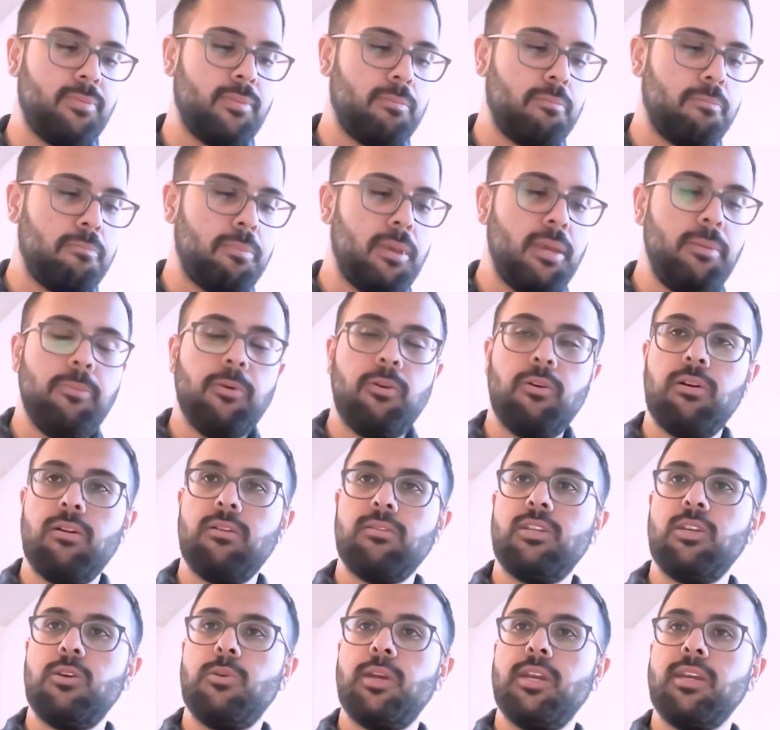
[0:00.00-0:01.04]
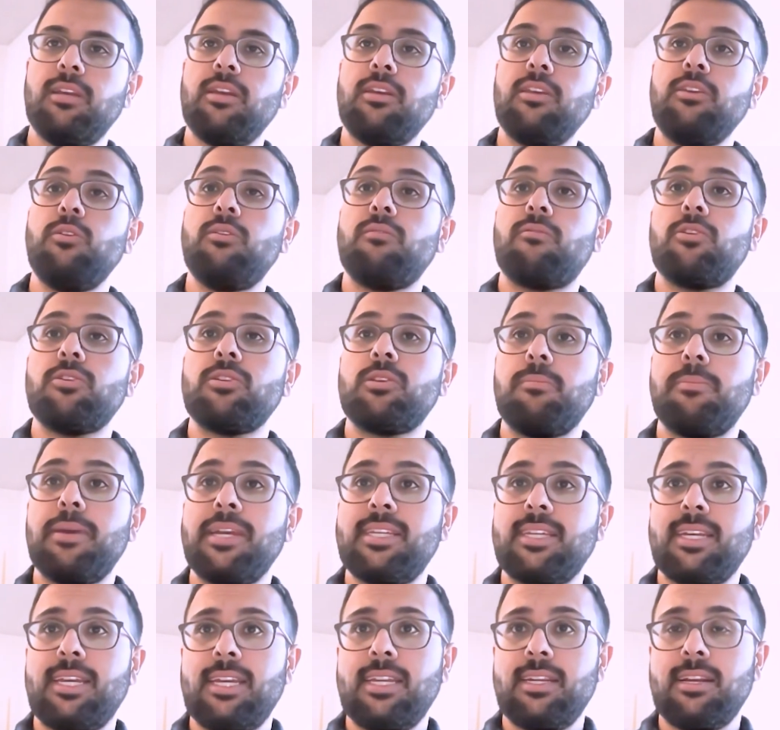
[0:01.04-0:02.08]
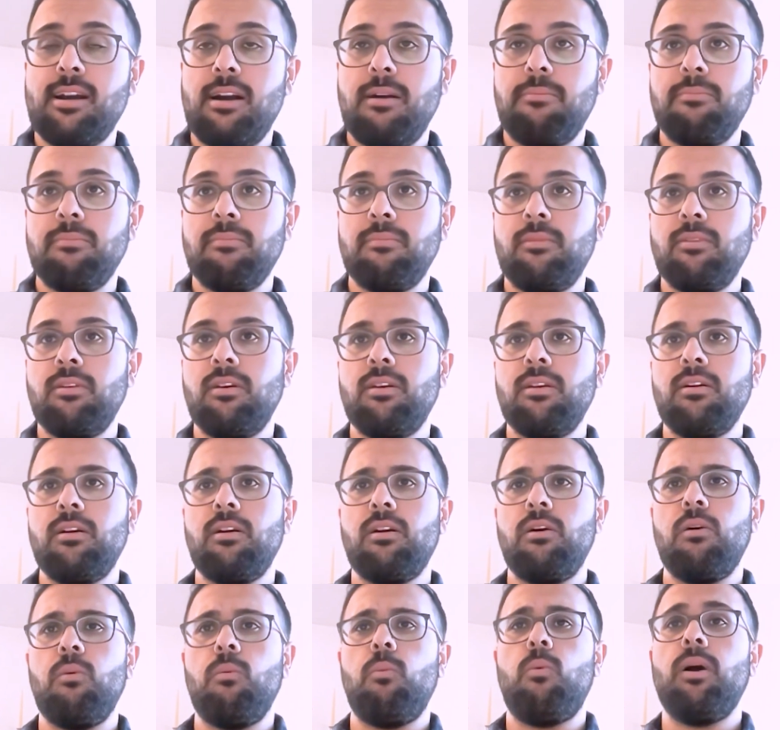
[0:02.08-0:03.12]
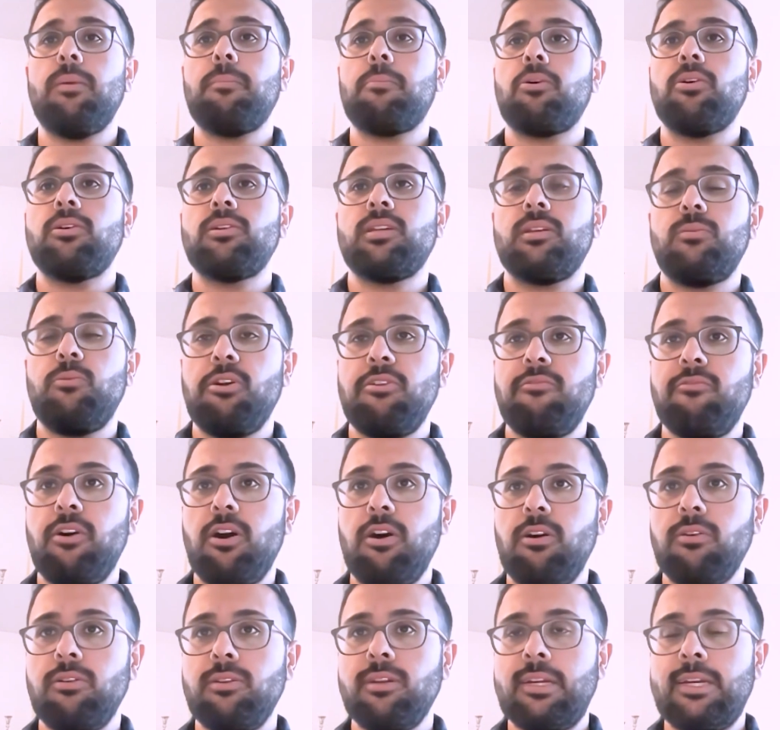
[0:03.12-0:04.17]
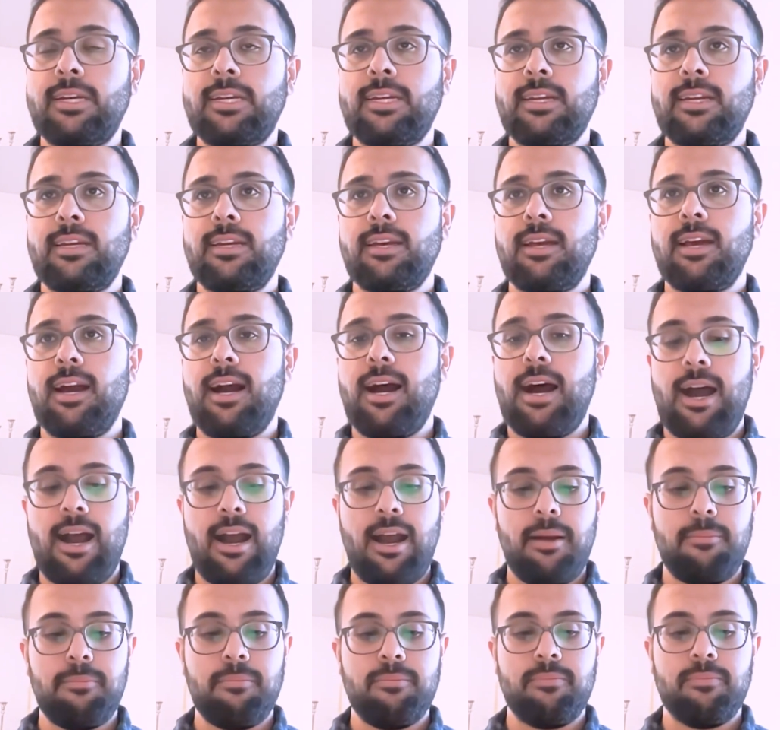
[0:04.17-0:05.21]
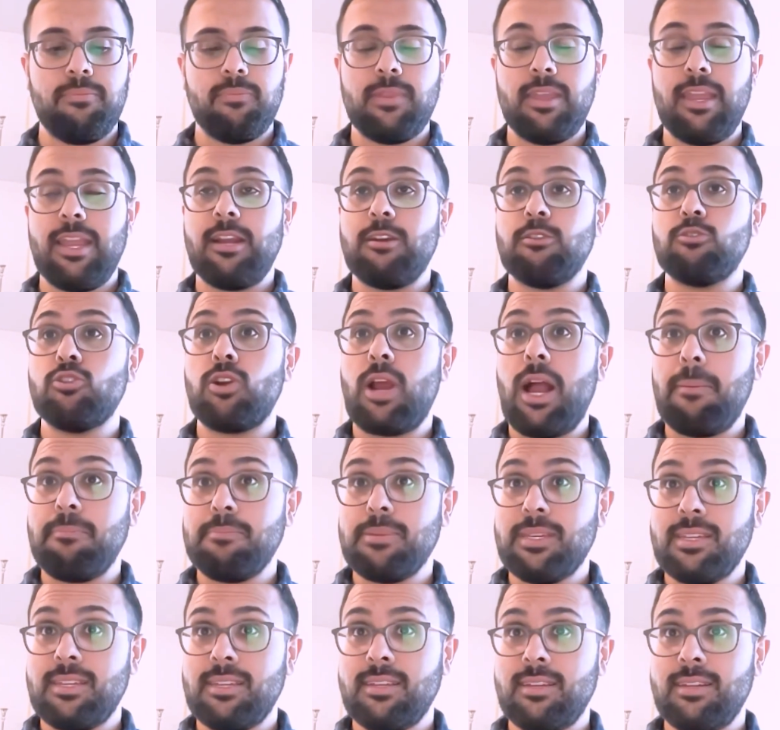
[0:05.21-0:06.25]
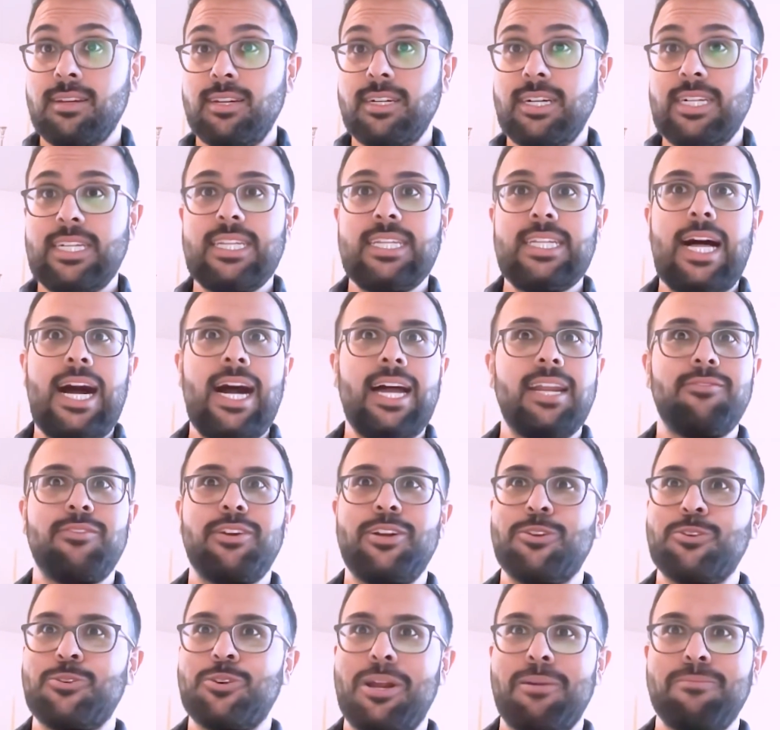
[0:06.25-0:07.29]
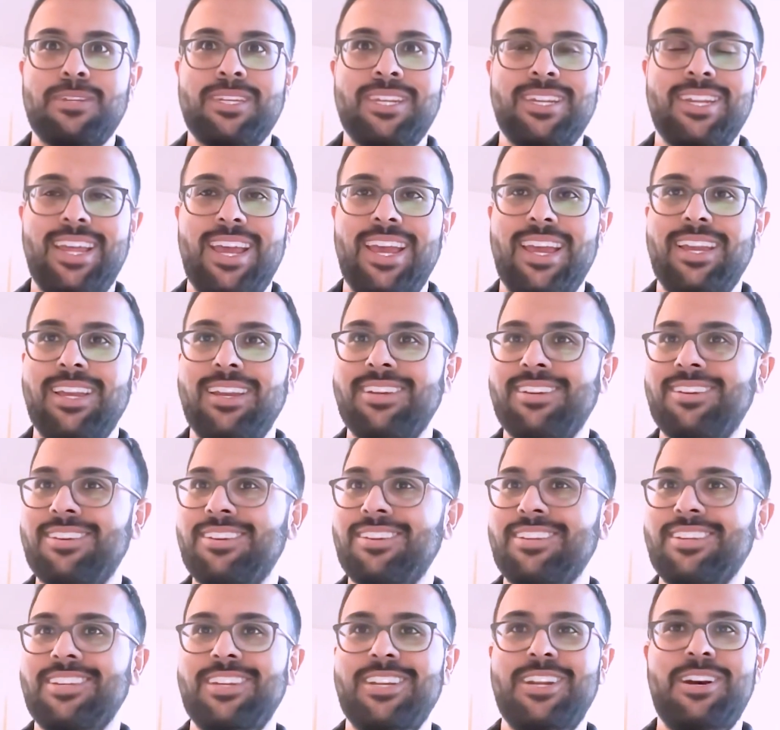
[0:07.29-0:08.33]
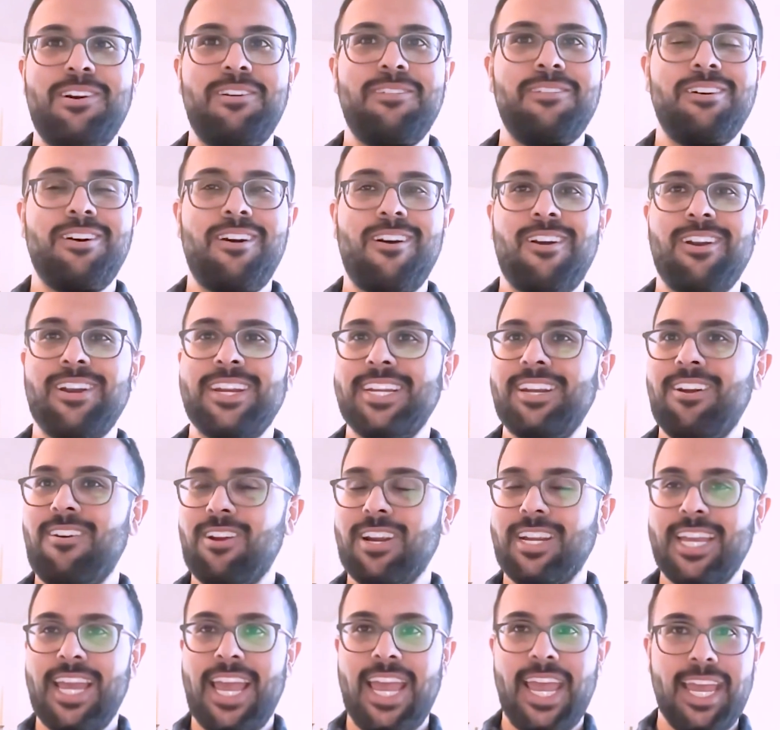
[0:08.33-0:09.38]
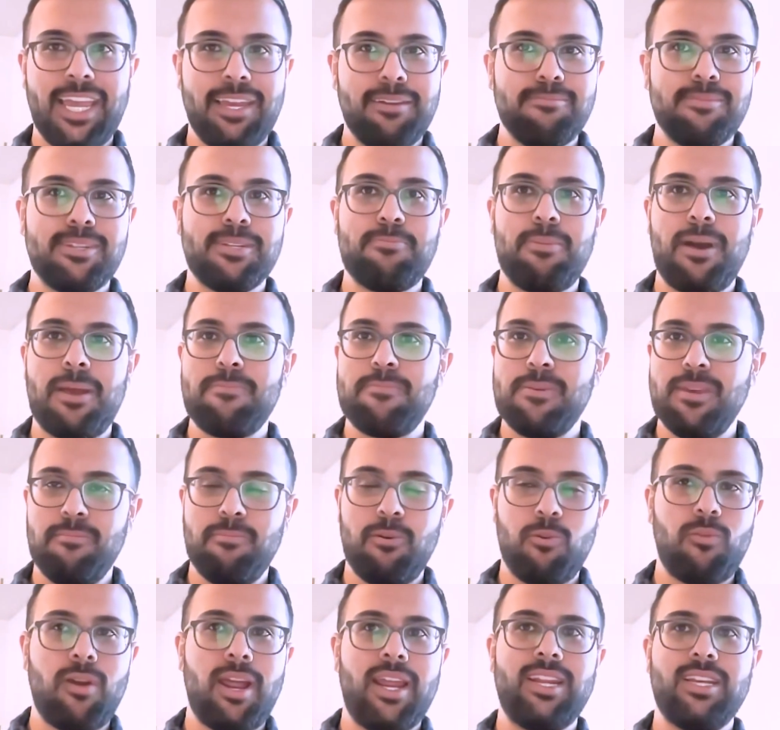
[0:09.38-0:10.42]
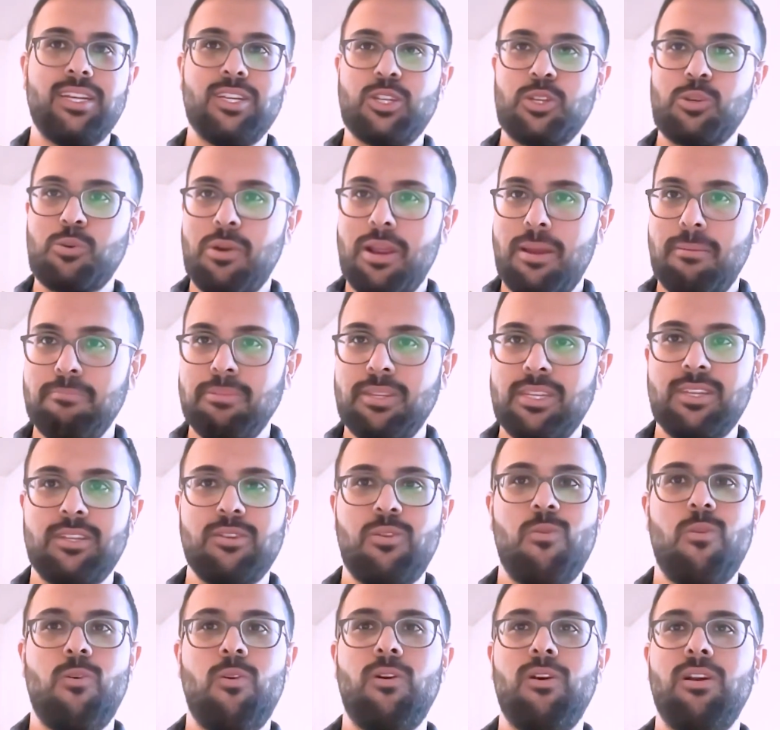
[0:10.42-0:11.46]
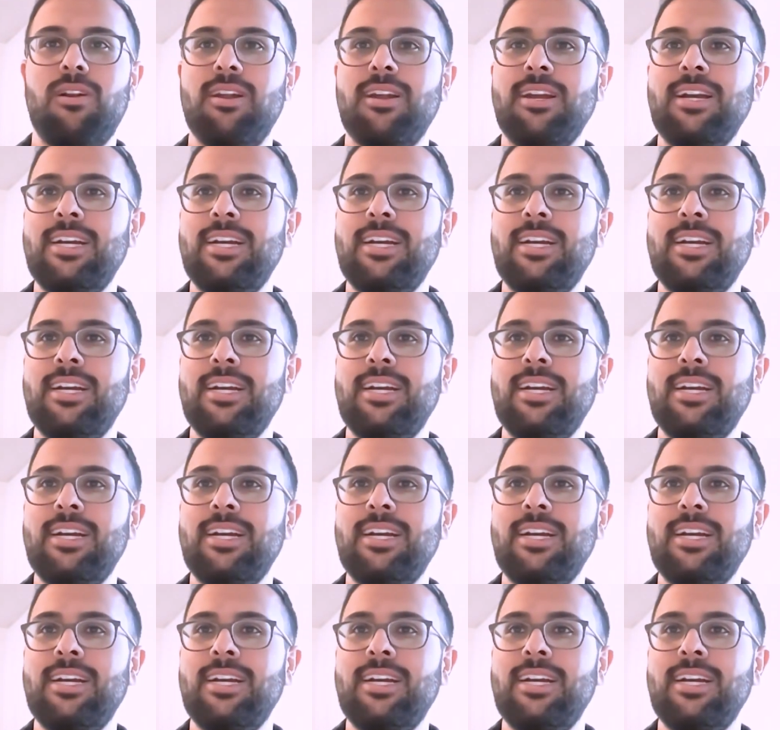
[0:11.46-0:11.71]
people doing universal basic income, one person, one vote. Airdrops. A lot of airdrops today, are gamed by people writing scripts or